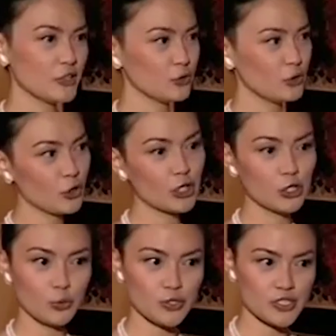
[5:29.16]
Try to look
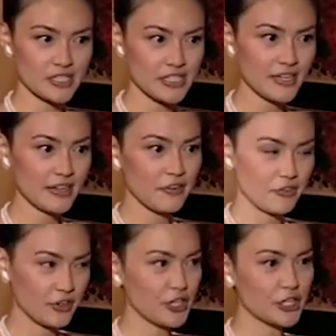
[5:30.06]
closely,
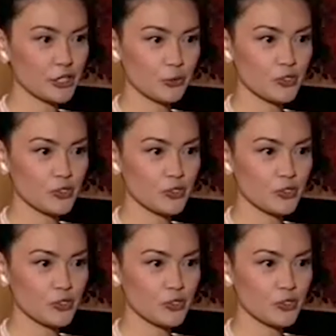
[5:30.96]
very